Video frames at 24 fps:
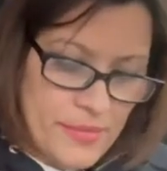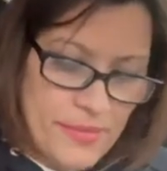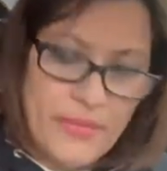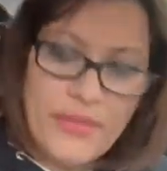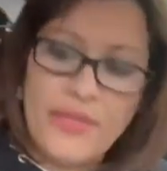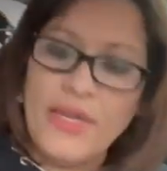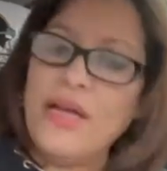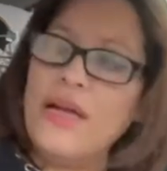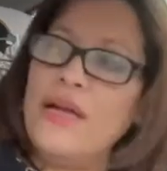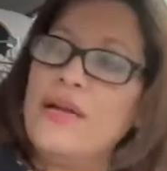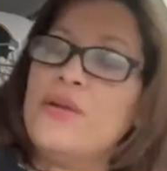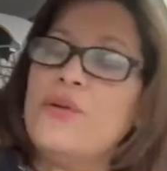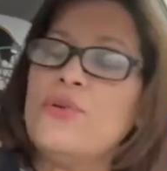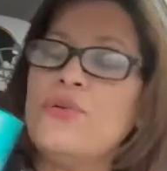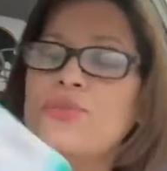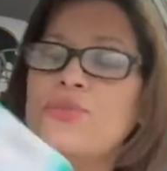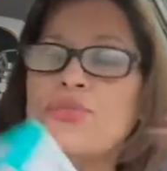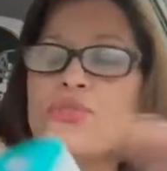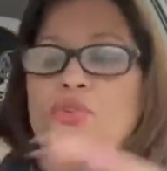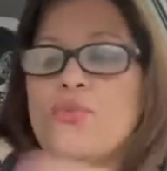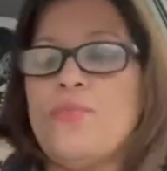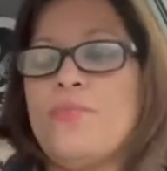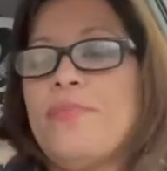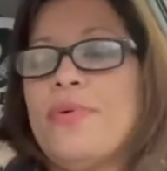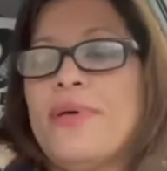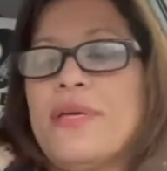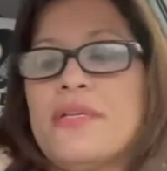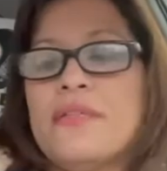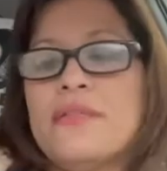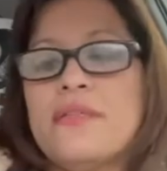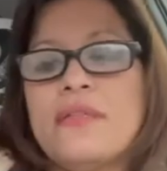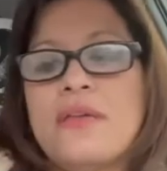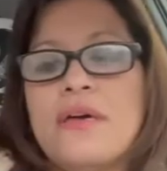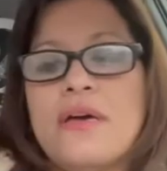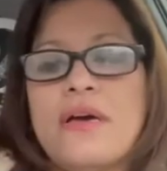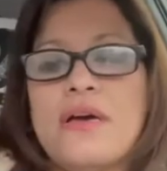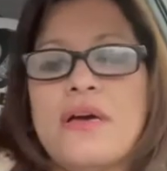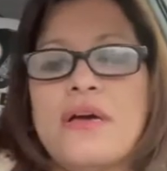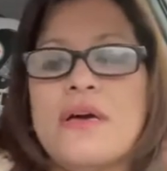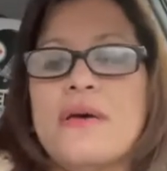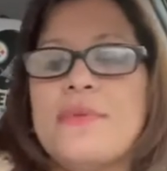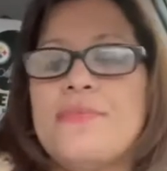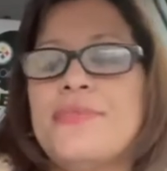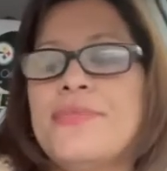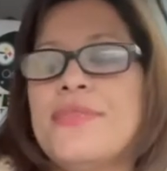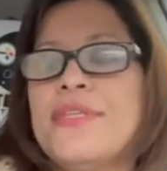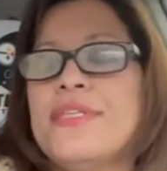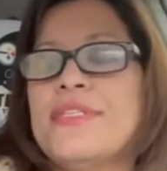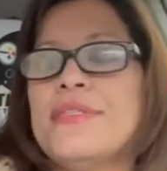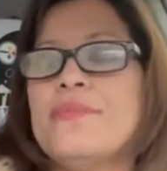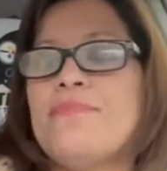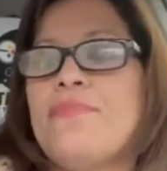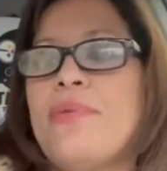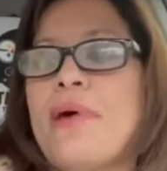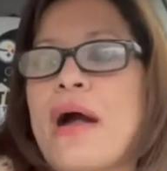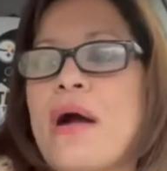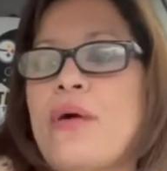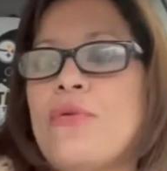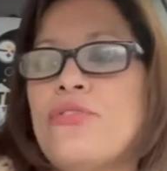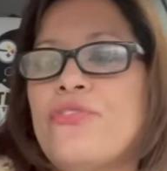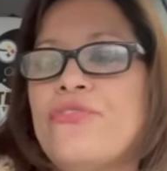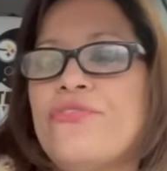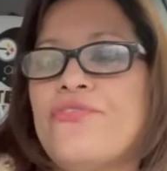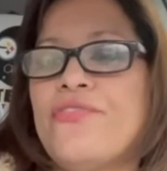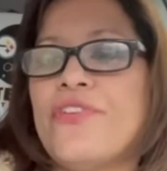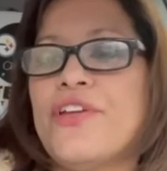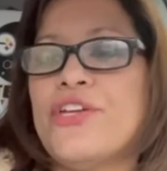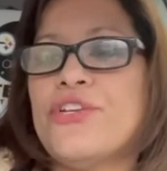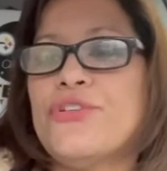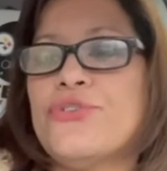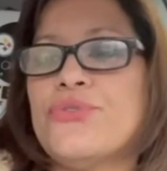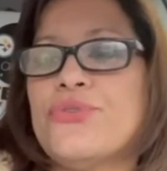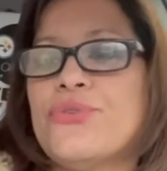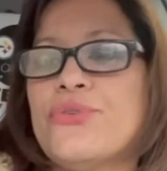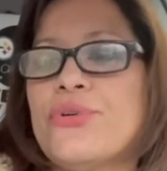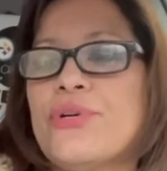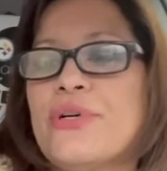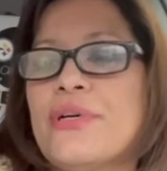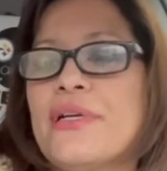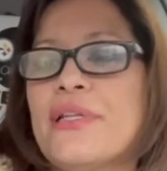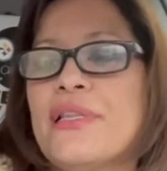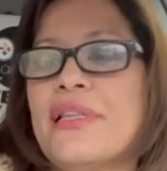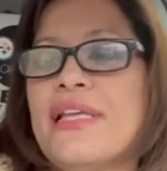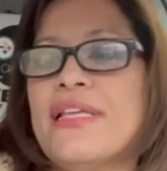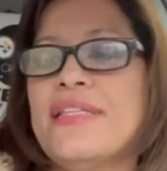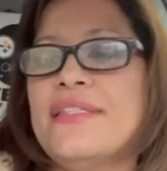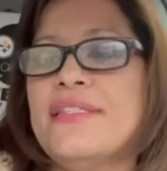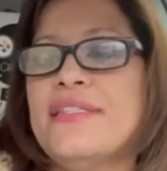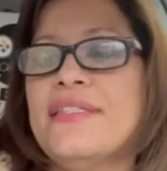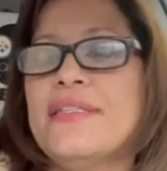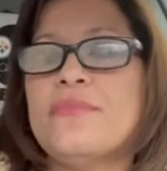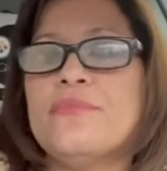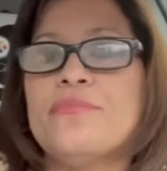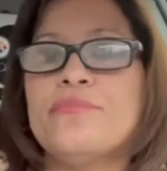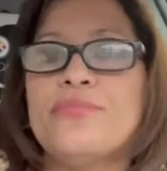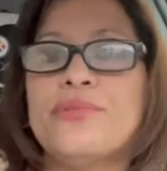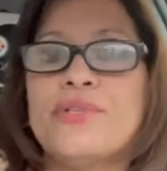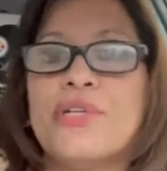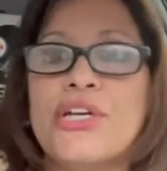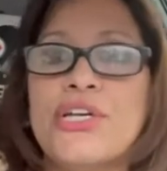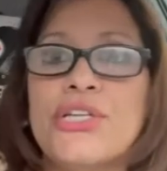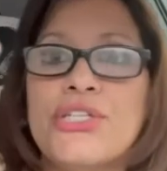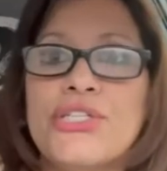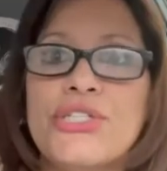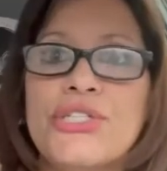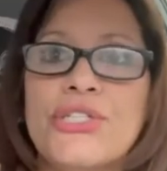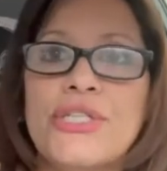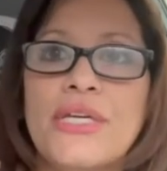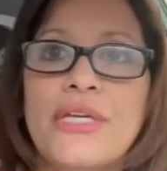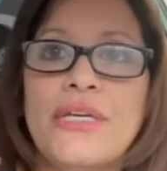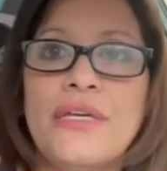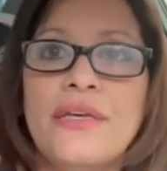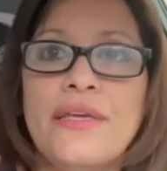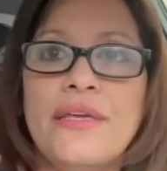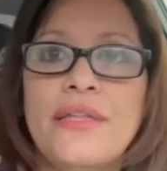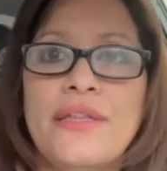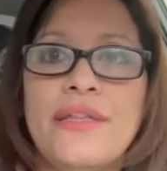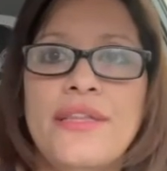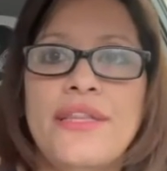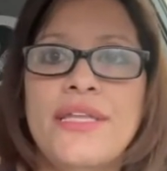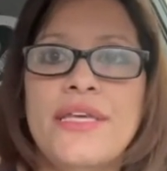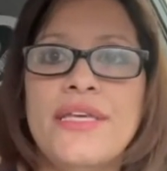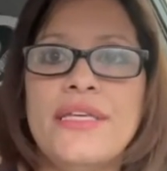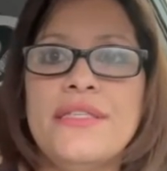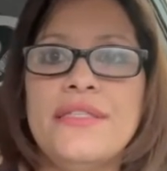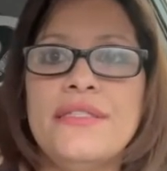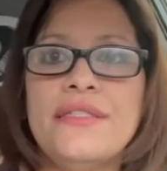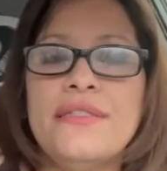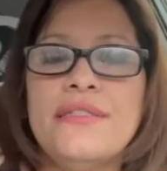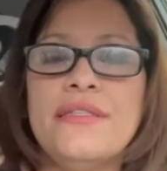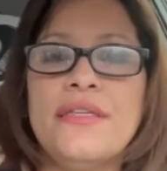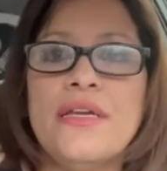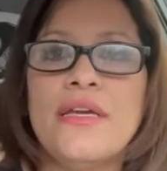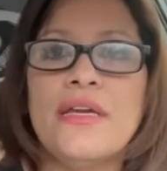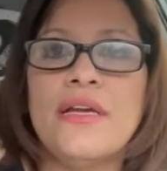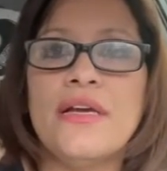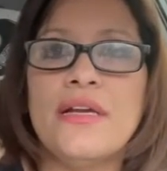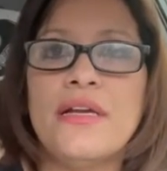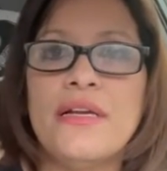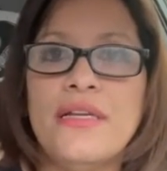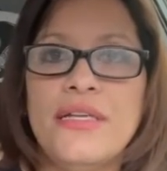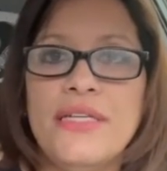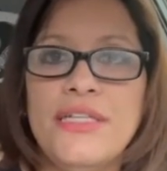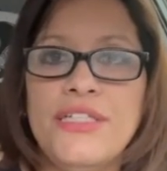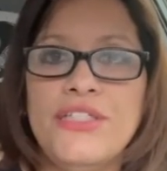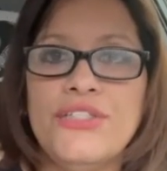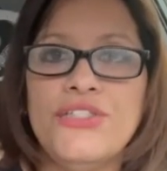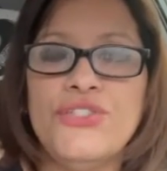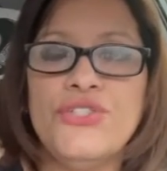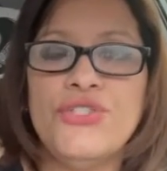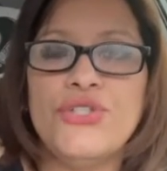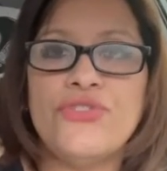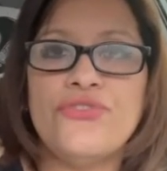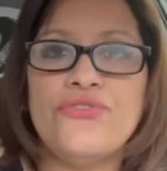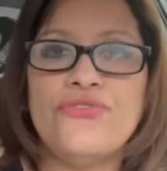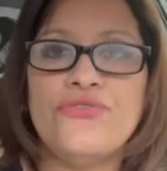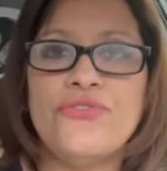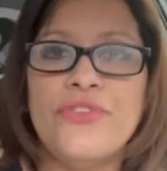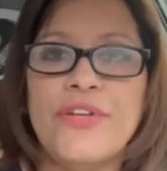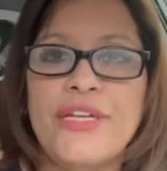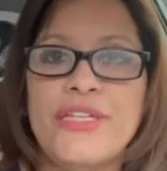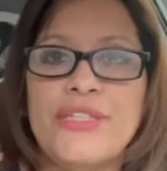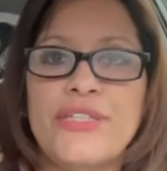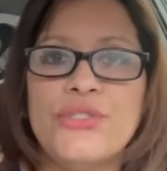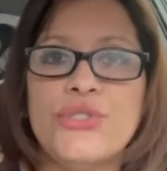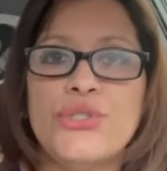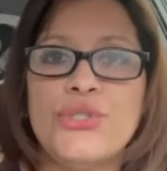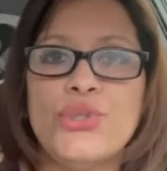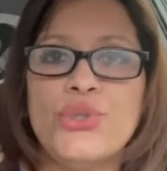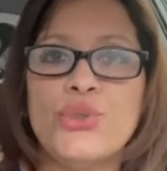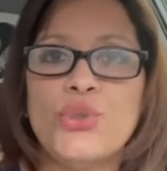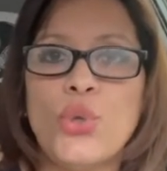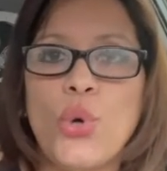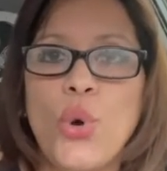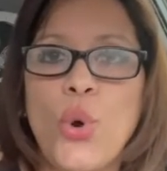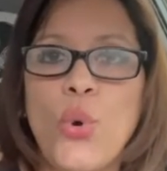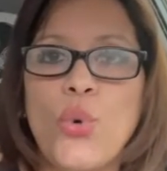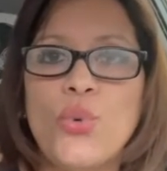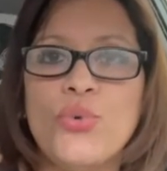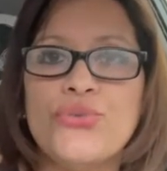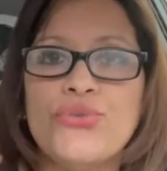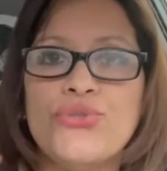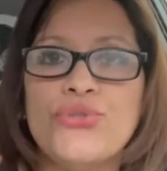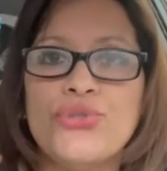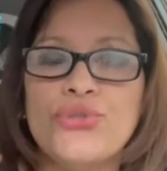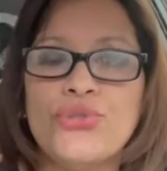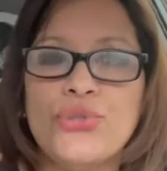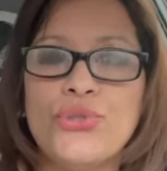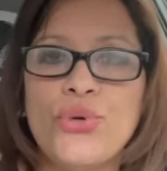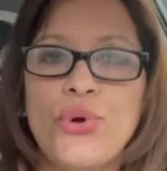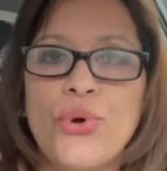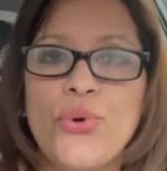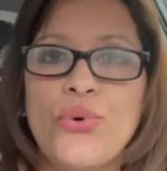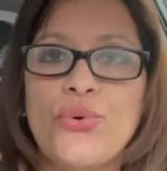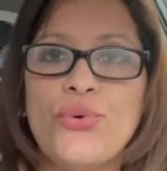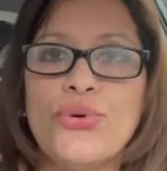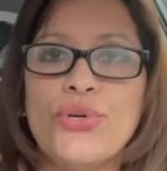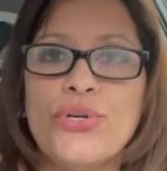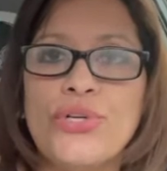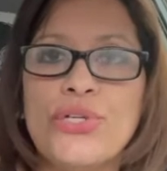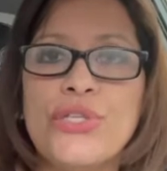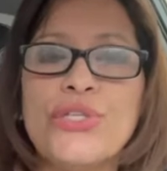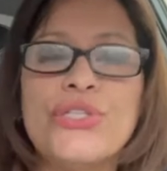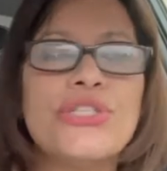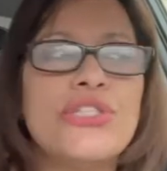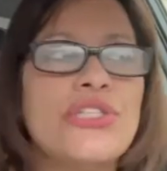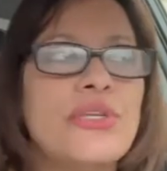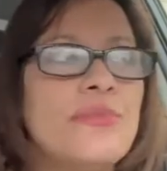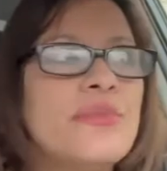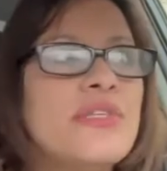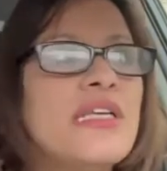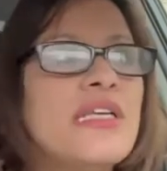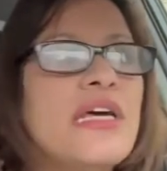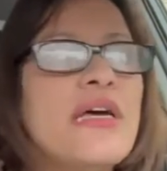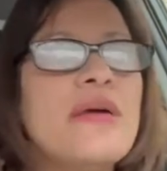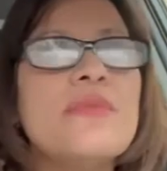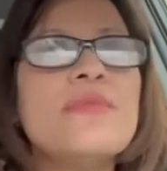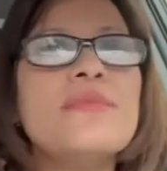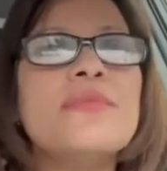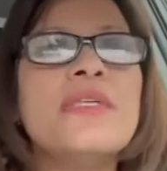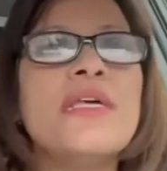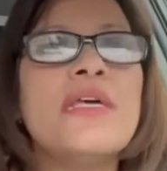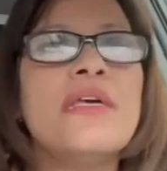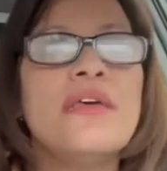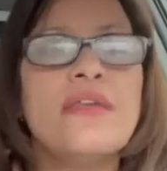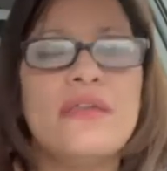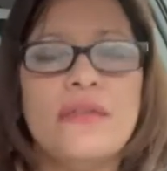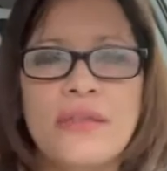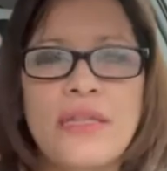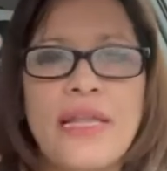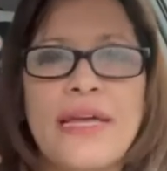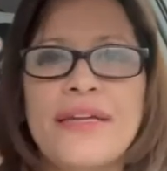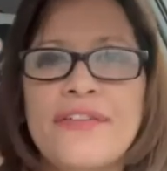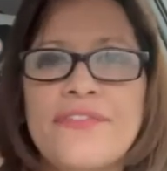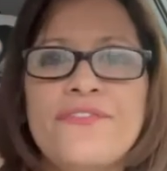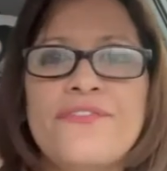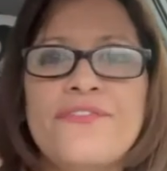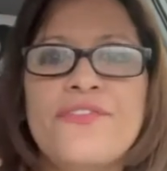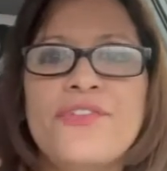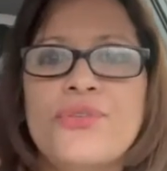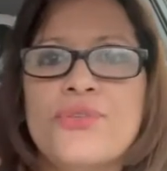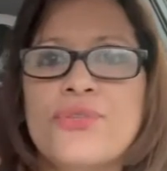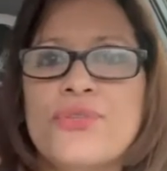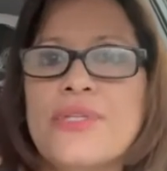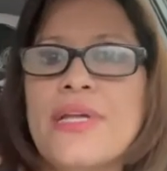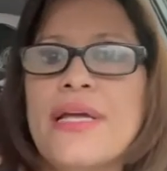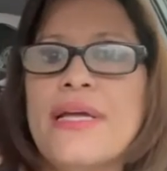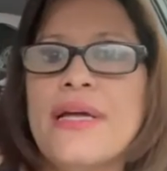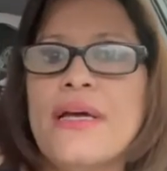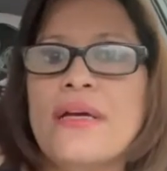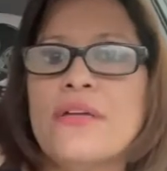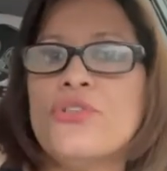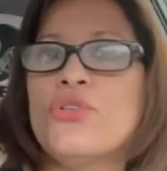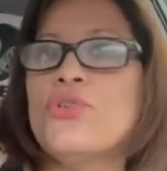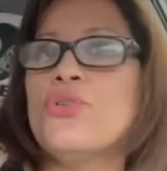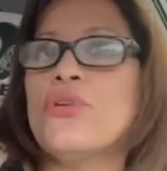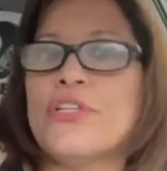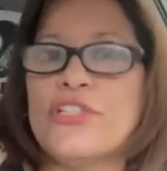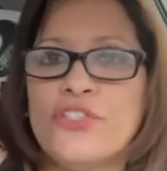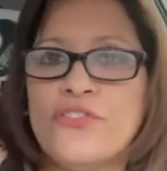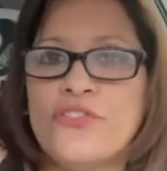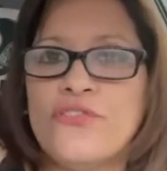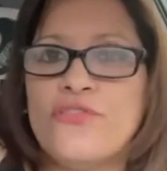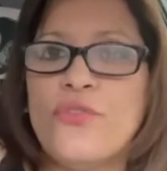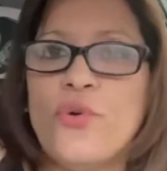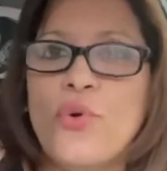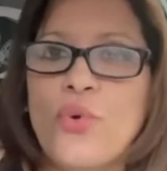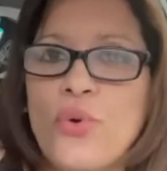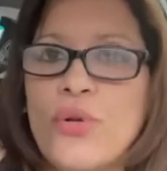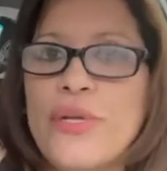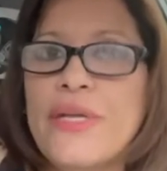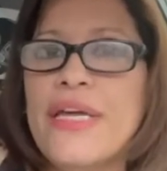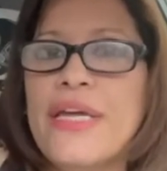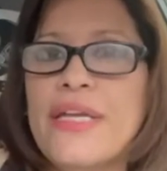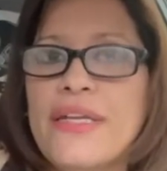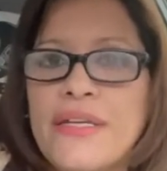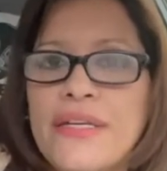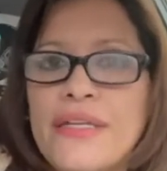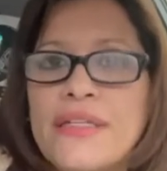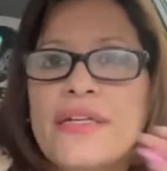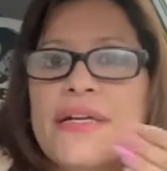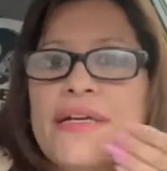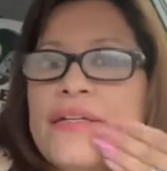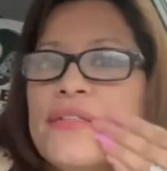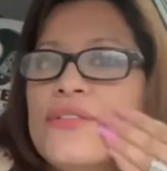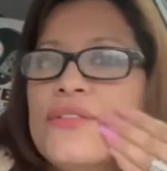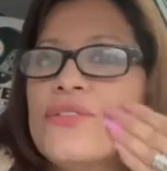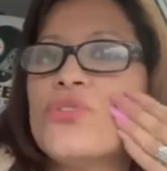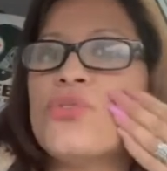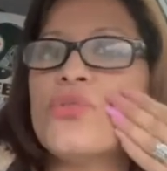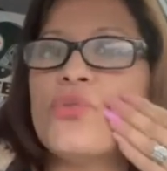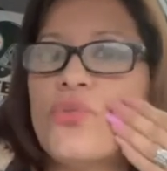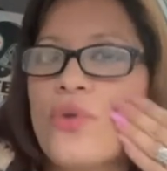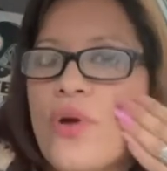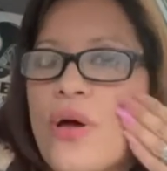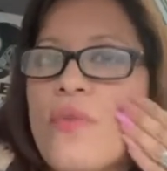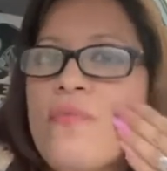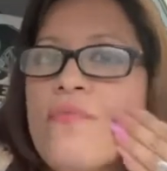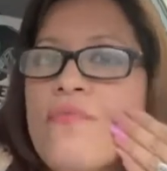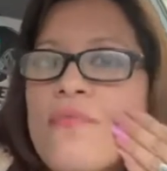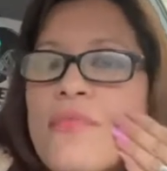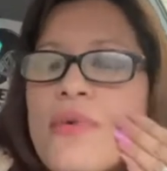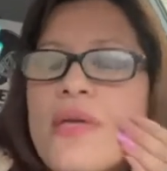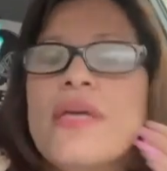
i also picked up this power facial cleansing brush this cleans your face so so good sometimes like it feels like you're exfoliating like a scrub